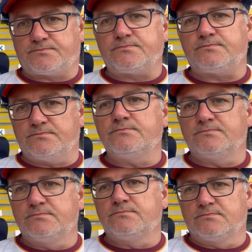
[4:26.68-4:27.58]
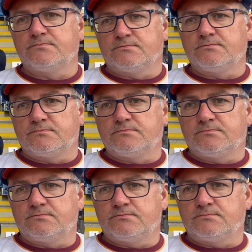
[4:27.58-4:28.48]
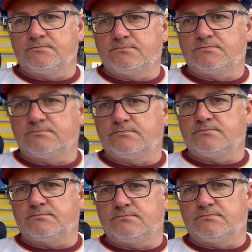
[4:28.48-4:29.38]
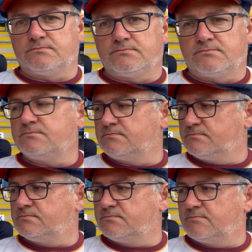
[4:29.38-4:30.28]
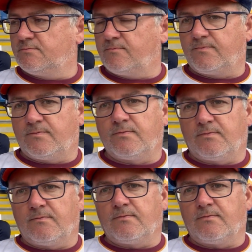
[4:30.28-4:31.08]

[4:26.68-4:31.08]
(silent)